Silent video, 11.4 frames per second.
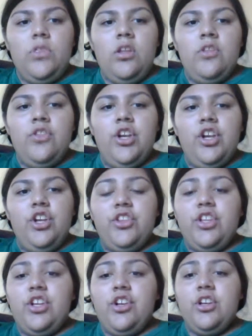
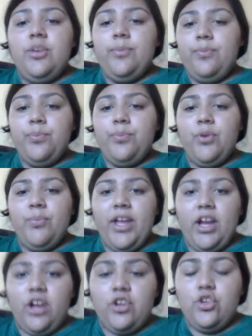Then you're going to
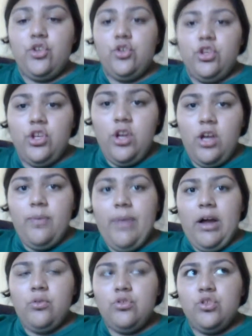prepare
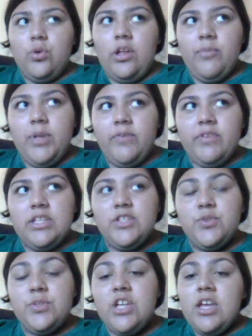about 12 muffin tins,
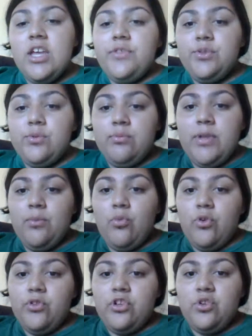which this one made
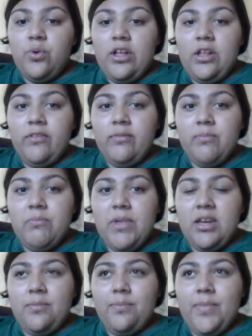more than 12. It
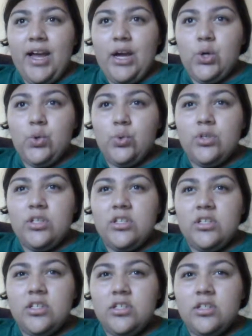made
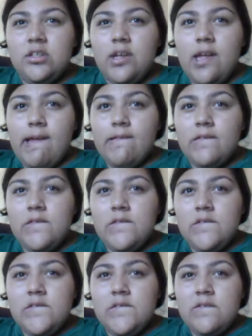about,
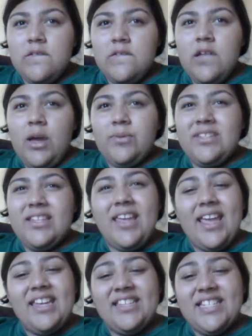I would say
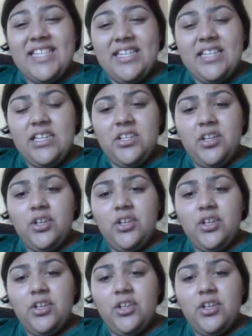18.